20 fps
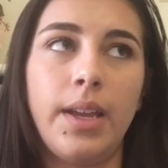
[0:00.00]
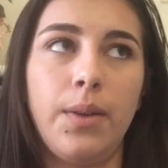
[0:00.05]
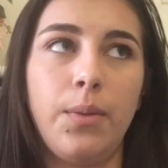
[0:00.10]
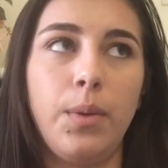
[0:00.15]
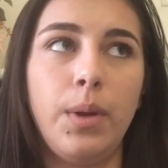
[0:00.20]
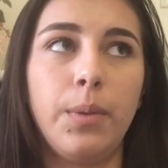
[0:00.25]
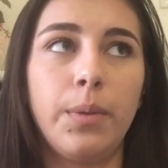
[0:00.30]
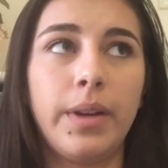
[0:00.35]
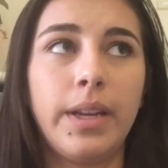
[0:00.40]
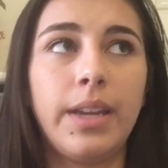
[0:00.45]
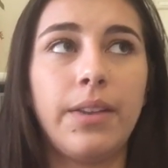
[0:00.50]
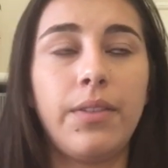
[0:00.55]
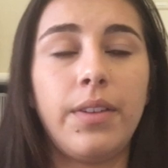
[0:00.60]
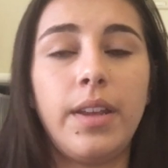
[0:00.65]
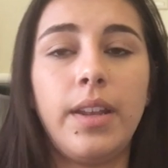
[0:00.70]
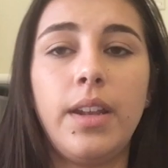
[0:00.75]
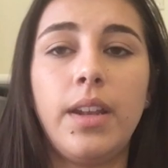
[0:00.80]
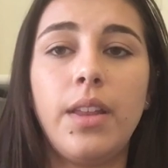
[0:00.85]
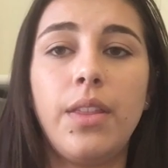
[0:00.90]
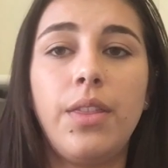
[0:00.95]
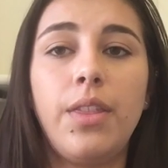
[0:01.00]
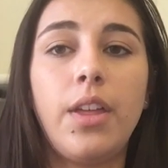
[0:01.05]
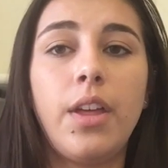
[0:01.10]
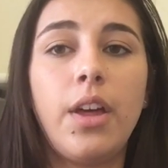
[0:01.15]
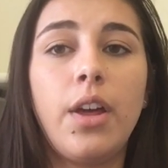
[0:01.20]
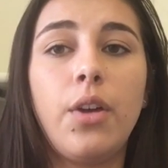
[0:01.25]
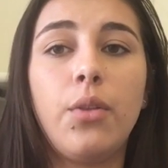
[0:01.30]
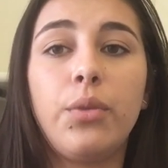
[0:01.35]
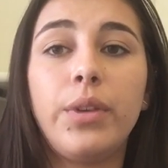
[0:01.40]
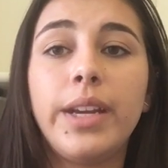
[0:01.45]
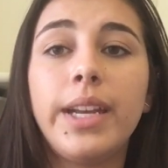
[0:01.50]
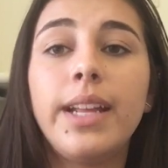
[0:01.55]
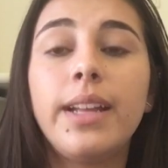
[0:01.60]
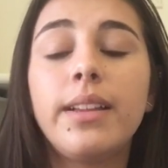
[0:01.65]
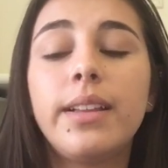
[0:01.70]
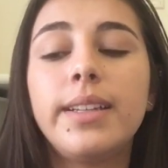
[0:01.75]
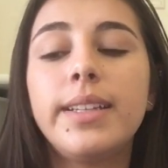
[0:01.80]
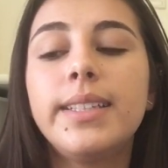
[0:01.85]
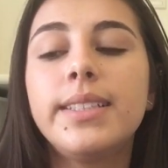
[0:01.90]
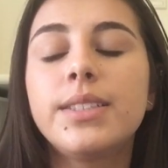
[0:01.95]
we were given the reading
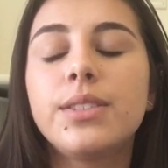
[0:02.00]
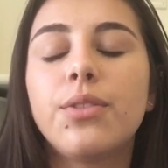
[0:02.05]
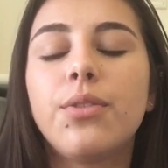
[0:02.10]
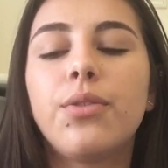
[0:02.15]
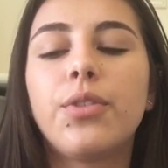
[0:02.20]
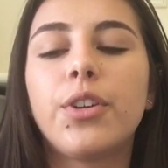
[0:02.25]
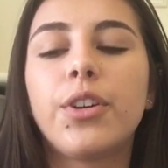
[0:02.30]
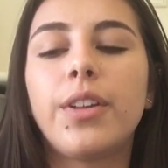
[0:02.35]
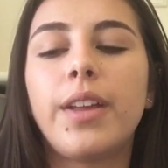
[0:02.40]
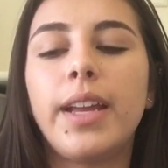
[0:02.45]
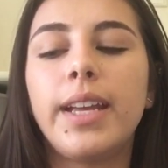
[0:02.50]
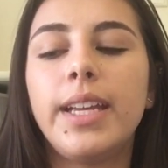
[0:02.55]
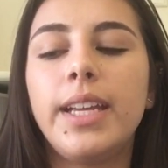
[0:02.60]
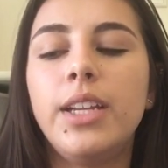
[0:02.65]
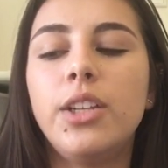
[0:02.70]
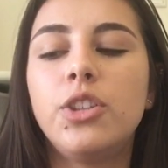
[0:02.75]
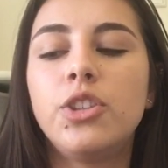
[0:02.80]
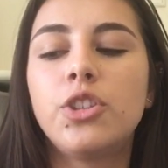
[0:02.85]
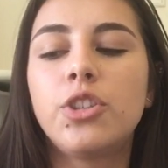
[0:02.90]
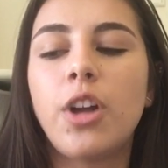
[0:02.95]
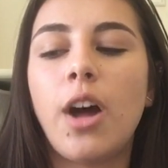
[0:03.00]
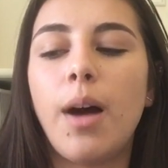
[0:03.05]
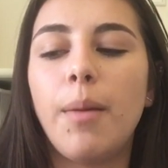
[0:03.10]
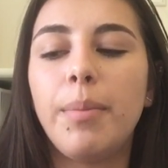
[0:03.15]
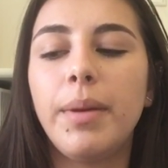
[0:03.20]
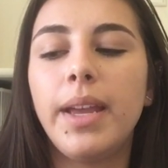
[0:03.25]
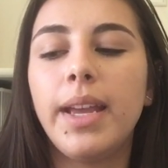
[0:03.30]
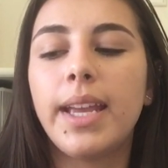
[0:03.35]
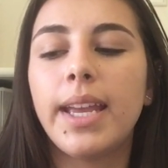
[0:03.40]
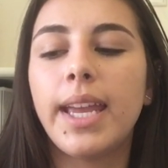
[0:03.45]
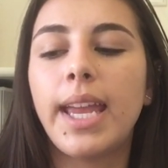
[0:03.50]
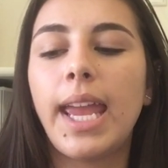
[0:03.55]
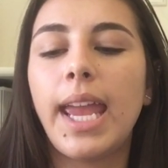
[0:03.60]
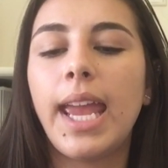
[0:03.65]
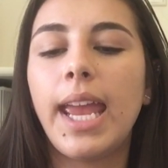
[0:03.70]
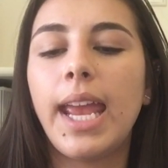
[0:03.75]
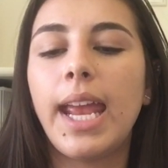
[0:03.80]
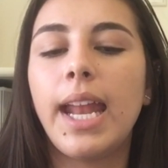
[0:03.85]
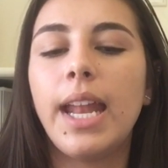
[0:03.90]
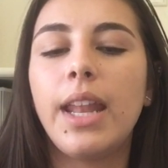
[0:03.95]
list for like each topic
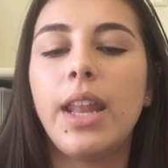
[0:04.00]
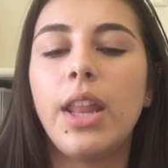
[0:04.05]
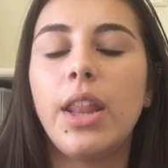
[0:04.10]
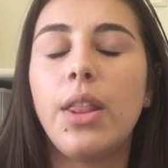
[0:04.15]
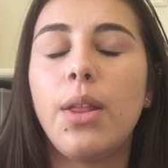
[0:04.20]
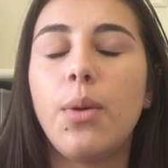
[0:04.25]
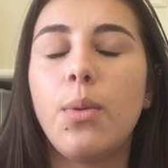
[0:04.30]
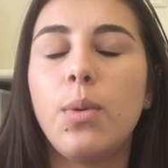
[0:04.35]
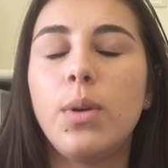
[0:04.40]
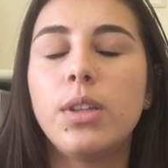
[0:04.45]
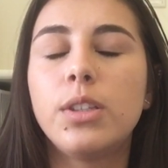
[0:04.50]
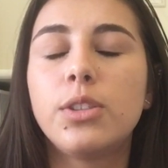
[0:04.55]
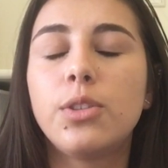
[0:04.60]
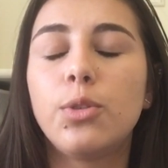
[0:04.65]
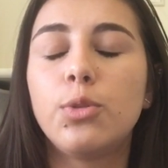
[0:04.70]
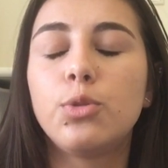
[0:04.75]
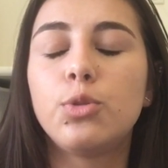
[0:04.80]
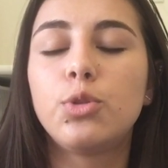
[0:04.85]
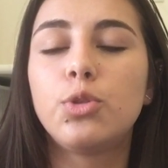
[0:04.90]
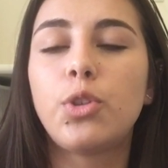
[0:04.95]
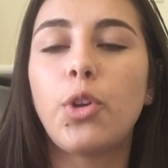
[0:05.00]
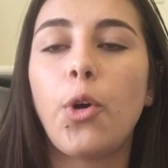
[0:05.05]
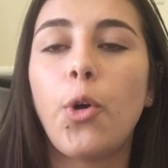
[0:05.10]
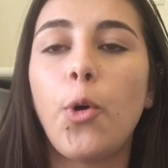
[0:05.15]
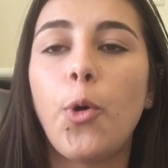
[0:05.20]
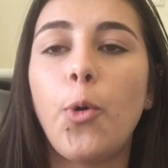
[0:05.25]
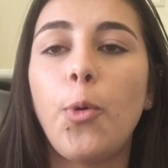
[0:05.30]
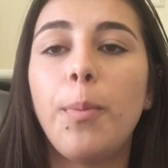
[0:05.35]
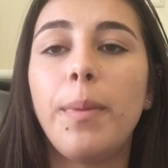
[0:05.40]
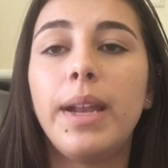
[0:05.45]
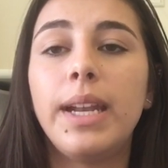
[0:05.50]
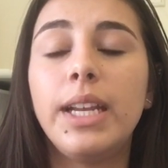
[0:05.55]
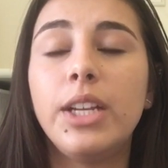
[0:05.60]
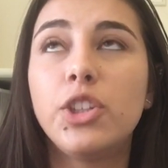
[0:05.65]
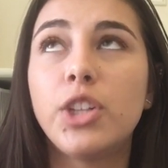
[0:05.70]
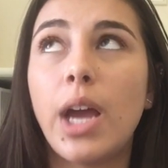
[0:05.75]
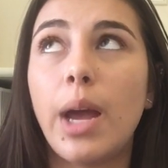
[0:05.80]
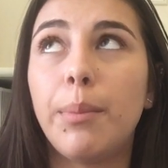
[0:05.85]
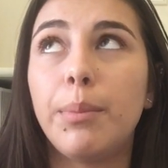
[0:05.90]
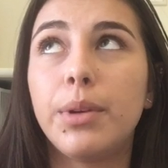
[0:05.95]
and there was so many
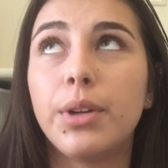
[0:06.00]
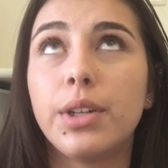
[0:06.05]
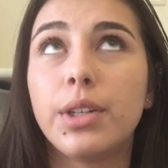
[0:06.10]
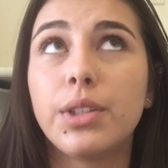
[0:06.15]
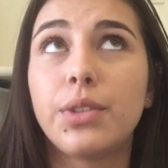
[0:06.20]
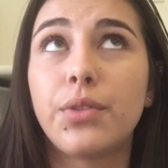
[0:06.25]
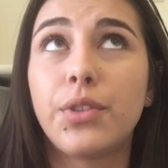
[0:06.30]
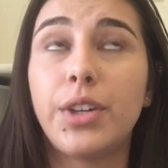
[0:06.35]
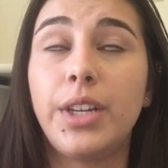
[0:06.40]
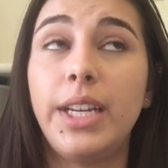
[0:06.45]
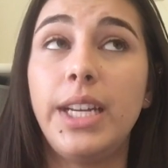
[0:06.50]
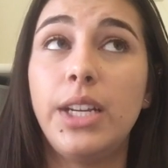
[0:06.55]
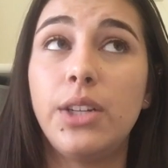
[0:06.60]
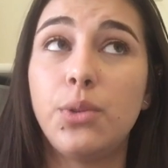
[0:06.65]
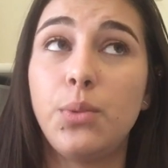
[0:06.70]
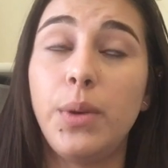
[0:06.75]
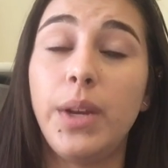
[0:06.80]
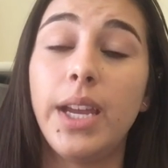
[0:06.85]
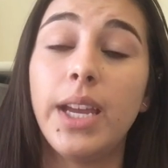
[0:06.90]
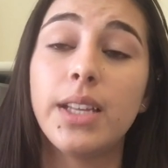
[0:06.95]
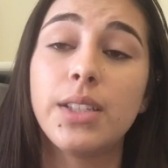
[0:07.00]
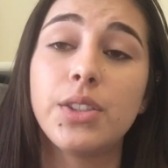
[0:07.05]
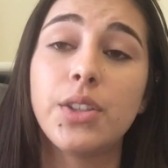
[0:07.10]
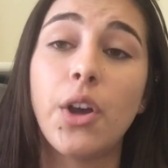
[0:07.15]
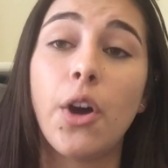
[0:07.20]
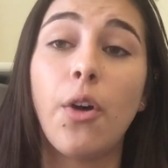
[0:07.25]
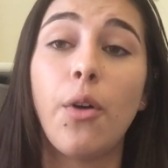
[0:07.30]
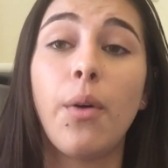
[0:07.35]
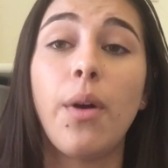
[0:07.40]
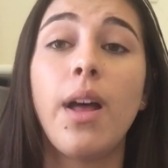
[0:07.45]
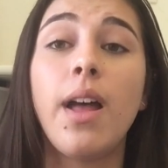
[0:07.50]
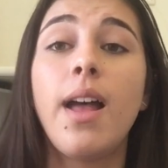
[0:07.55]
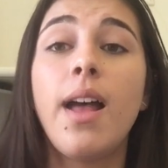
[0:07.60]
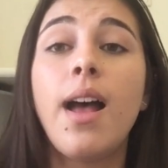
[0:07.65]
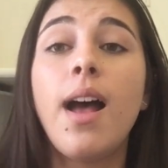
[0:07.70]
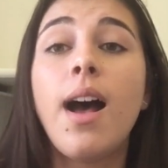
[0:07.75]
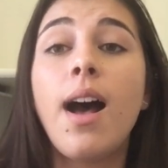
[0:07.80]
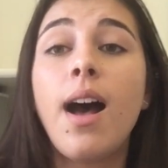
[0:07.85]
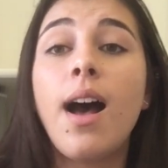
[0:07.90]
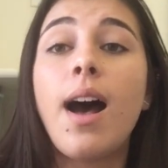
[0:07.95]
chapters for each week. So
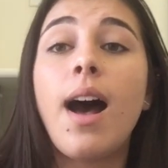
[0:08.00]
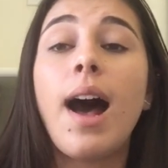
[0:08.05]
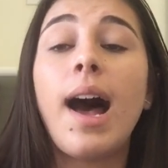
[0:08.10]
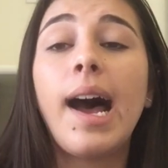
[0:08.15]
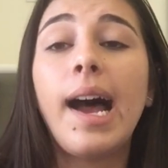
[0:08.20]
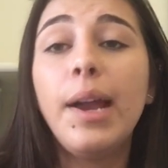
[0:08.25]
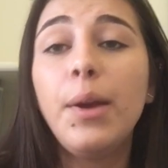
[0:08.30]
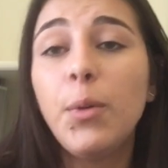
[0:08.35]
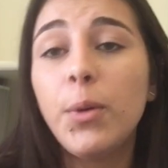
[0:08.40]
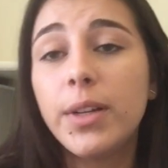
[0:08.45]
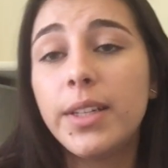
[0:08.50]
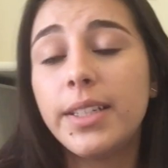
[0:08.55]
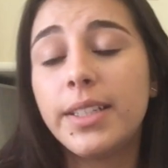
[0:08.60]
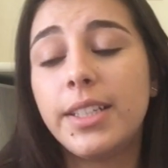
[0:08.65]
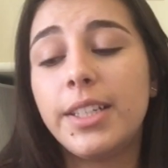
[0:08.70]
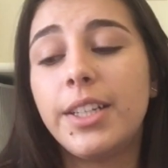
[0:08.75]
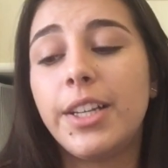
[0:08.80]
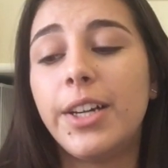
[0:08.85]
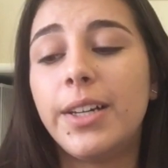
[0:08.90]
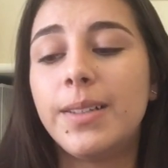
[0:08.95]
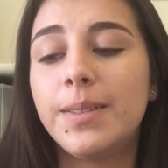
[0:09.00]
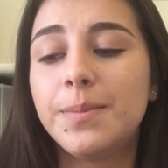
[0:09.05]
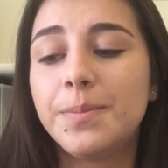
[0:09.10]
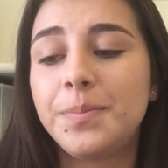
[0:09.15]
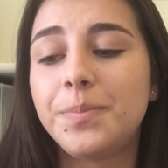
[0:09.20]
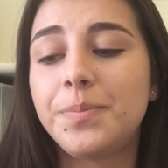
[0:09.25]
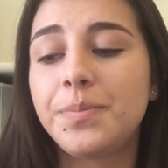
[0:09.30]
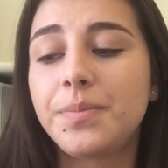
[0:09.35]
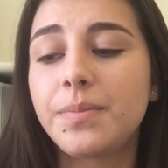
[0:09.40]
I wanted to know